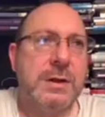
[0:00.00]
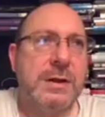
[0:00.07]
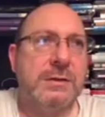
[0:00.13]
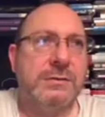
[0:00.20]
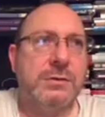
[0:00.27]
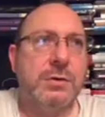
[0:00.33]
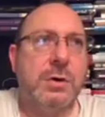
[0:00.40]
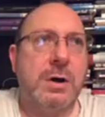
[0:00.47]

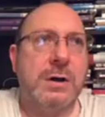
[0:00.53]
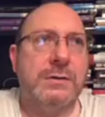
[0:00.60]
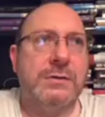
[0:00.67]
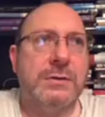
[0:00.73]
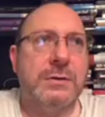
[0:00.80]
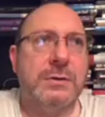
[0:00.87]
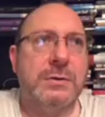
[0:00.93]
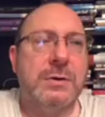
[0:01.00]
it's not
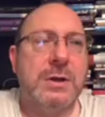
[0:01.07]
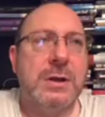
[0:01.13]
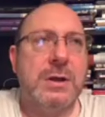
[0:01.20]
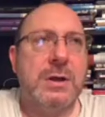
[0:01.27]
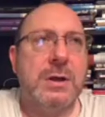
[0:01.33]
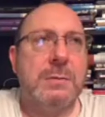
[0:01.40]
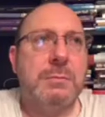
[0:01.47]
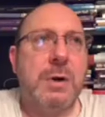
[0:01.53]
ideal.
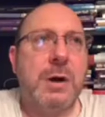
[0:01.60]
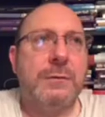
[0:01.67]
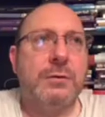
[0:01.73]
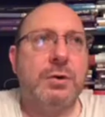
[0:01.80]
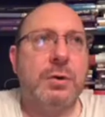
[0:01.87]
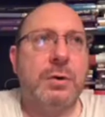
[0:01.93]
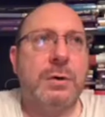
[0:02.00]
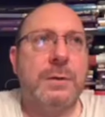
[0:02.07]
But I've
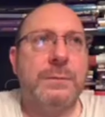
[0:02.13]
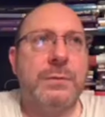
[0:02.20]
got,